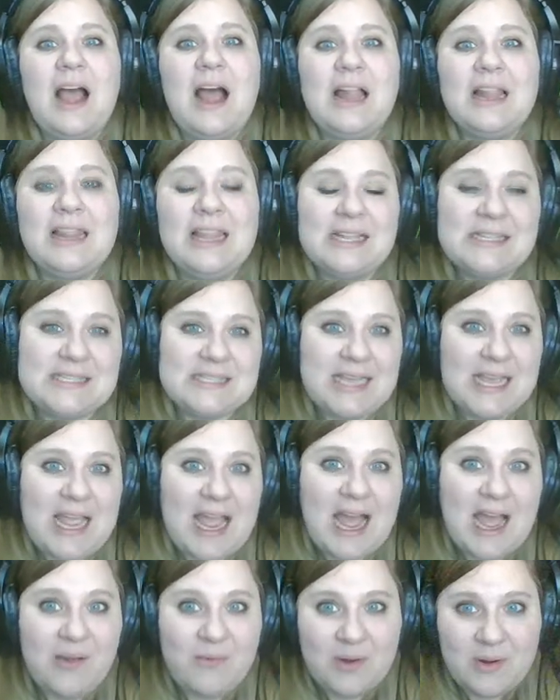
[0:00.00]
let's say
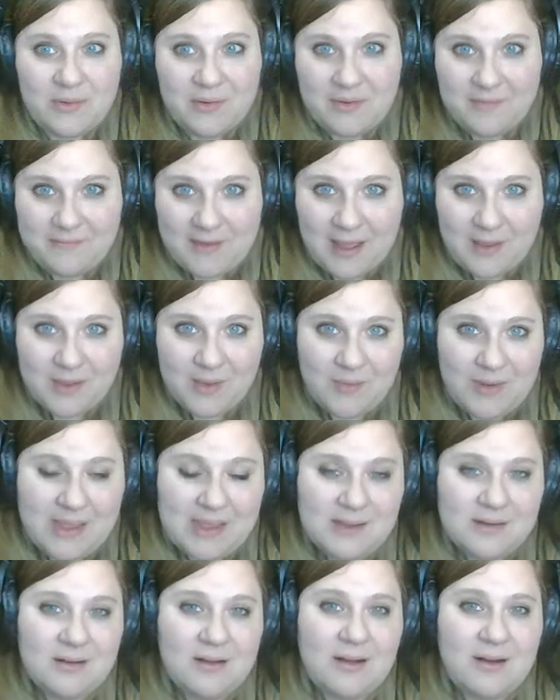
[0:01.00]
I want to
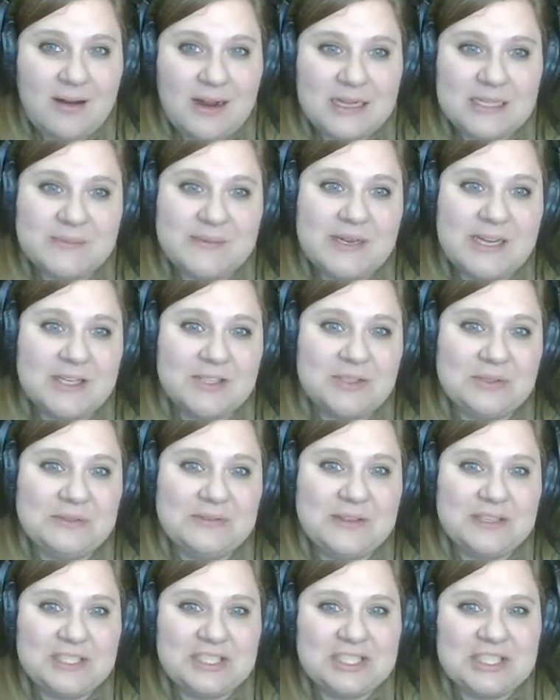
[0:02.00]
evaluate our exponential
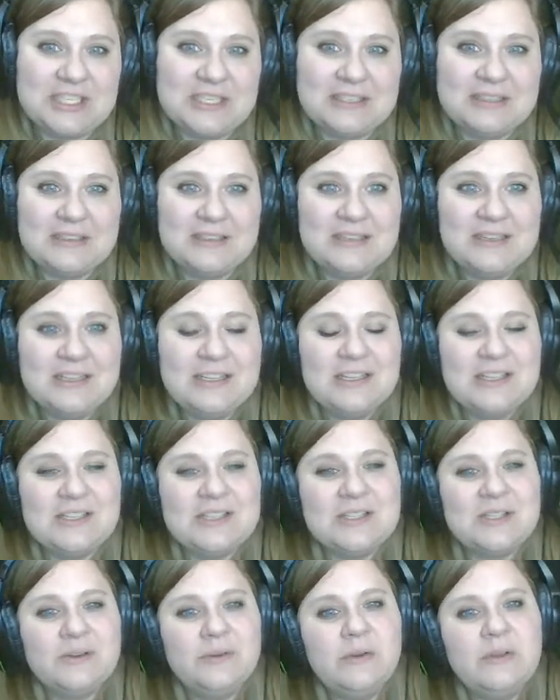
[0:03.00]
function.
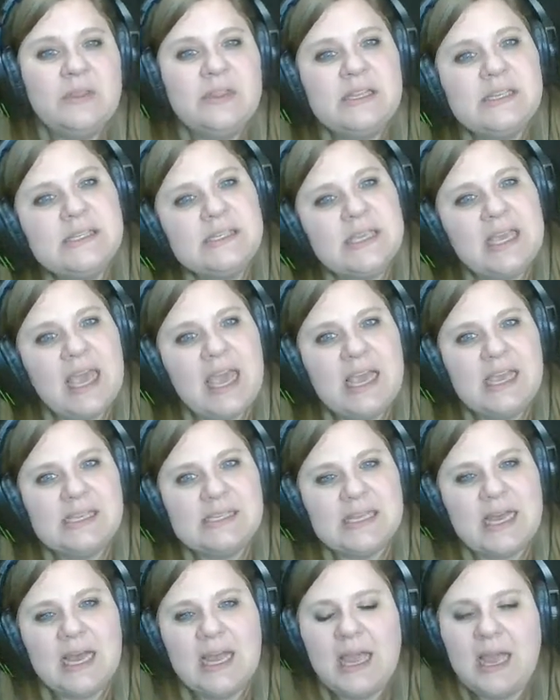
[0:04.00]
So in this case,
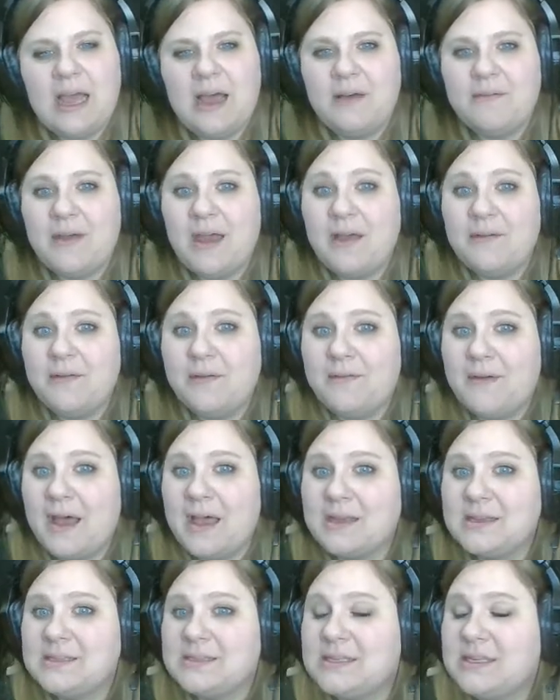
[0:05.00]
I have f of
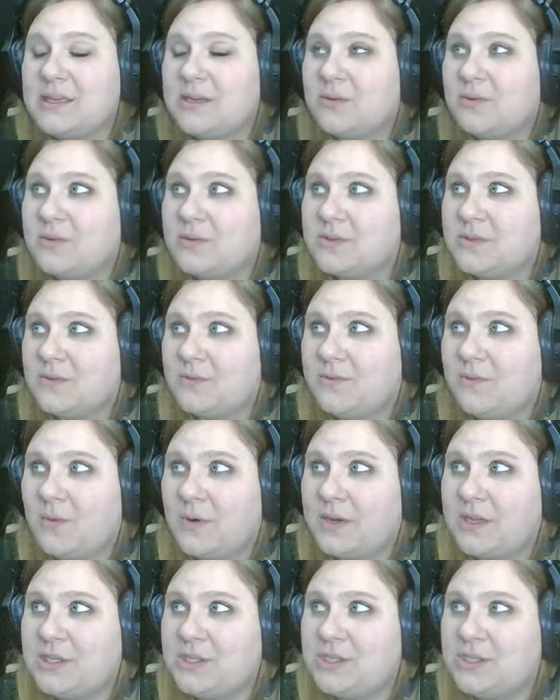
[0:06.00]
x equals
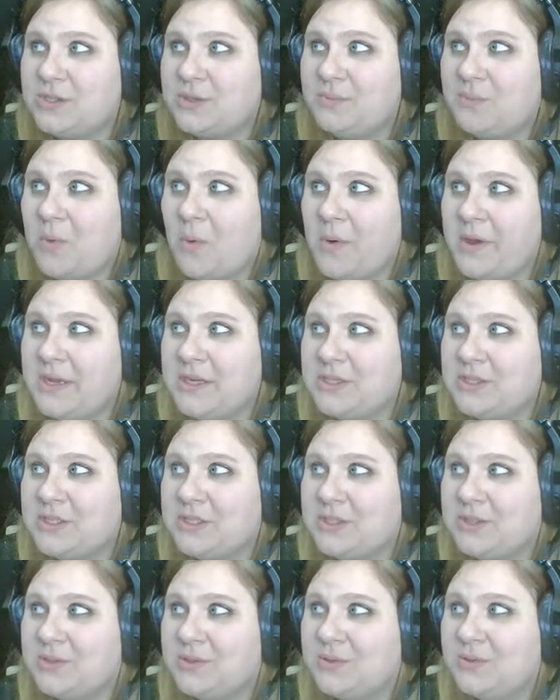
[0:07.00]

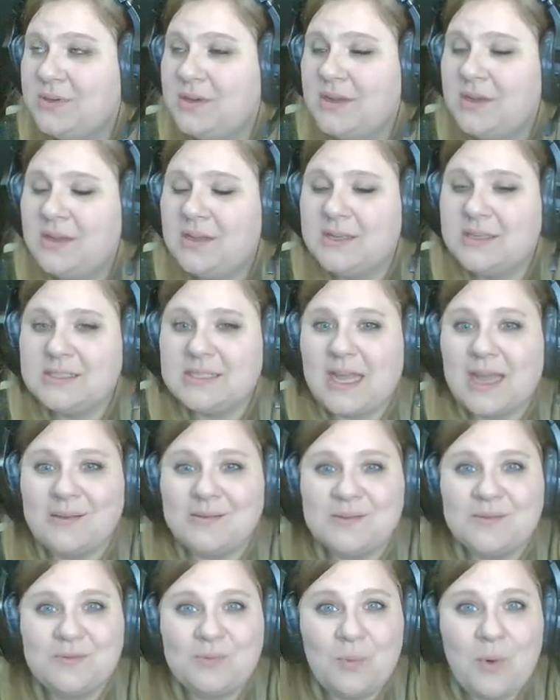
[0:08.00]
42.2
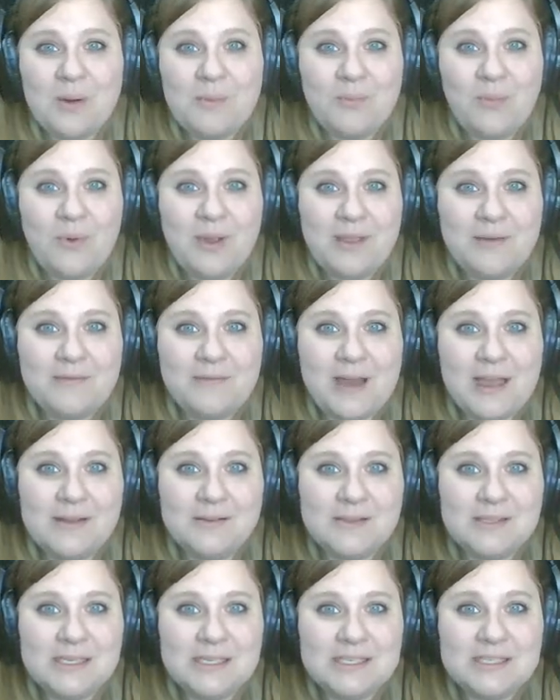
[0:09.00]
times
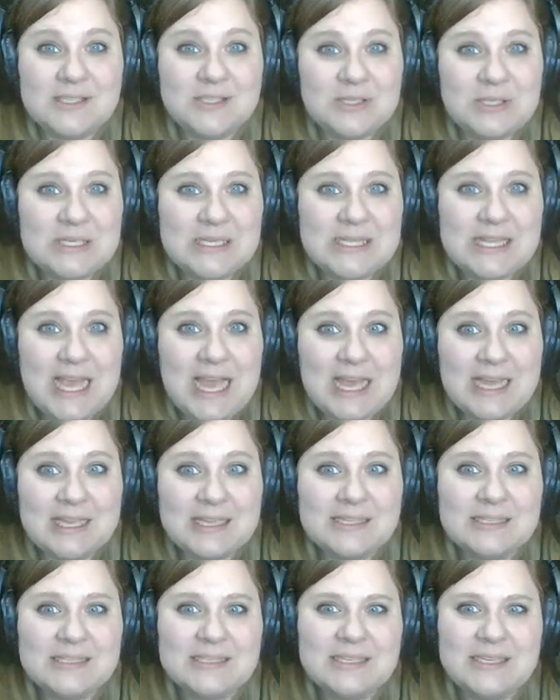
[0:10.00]
1.56 to the
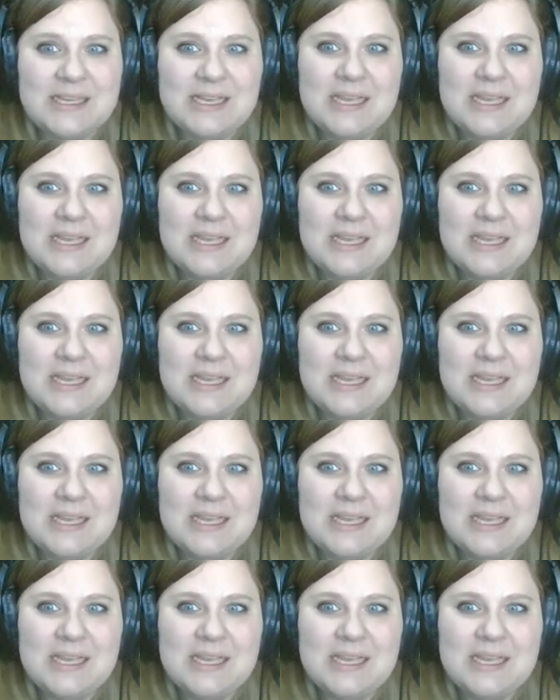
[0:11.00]
x.